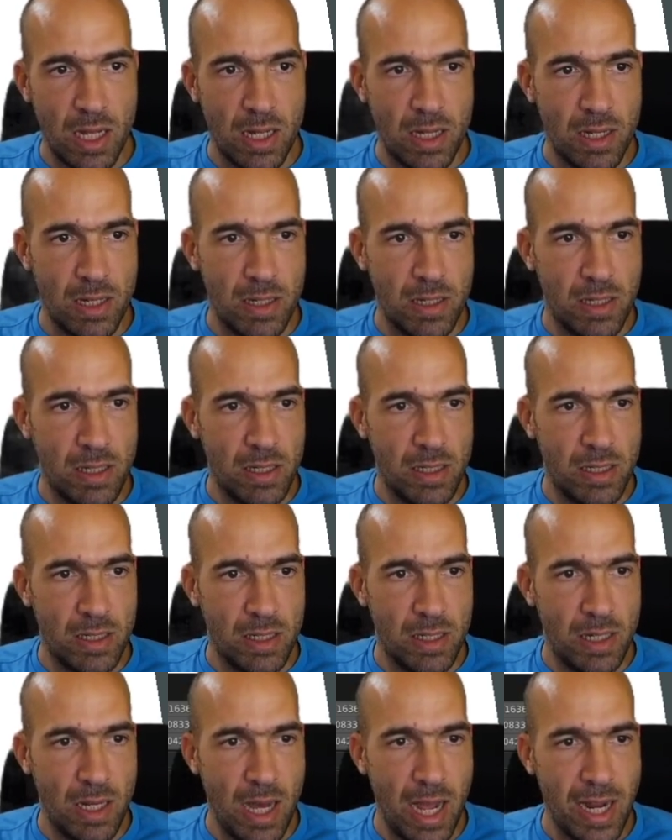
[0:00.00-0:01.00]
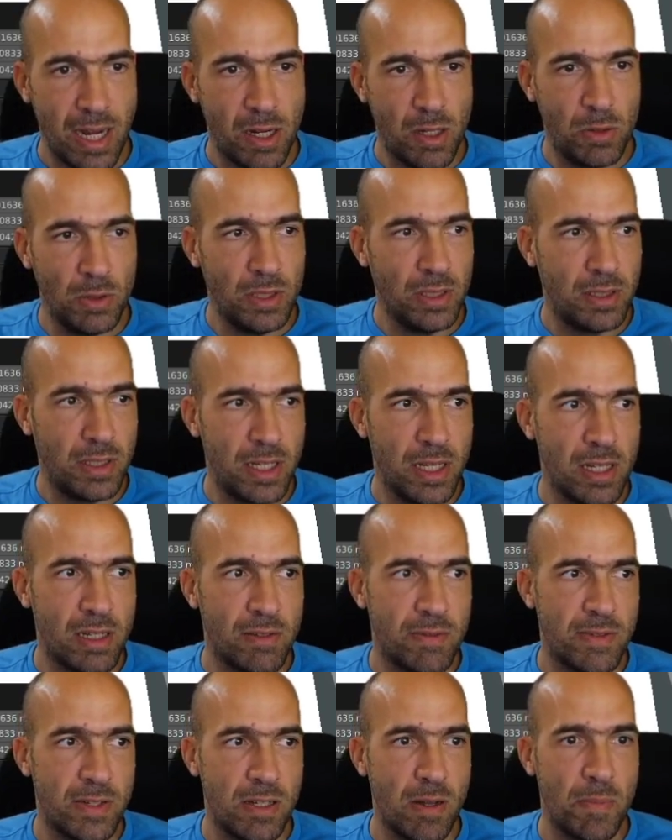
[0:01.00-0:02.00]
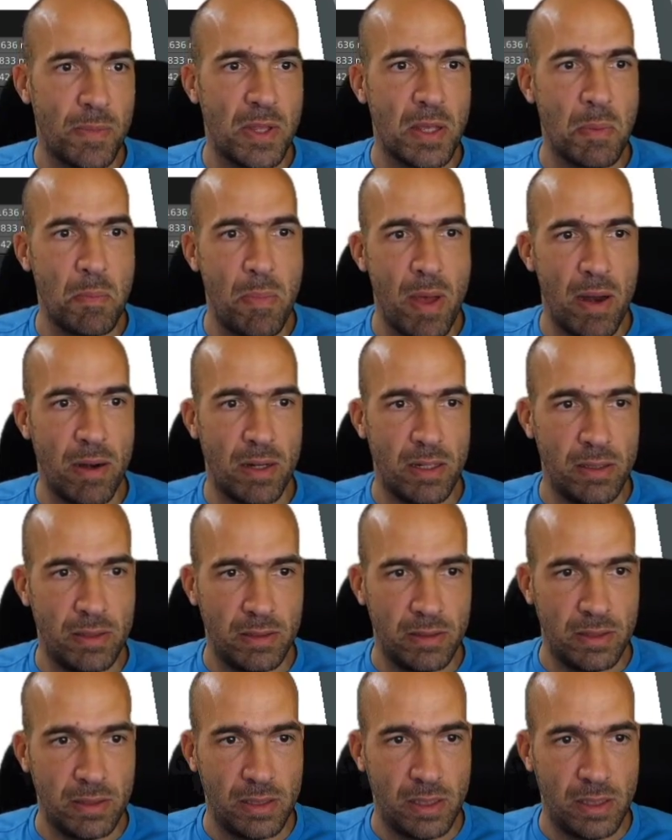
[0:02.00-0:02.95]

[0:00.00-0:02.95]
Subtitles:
I couldn't think of something better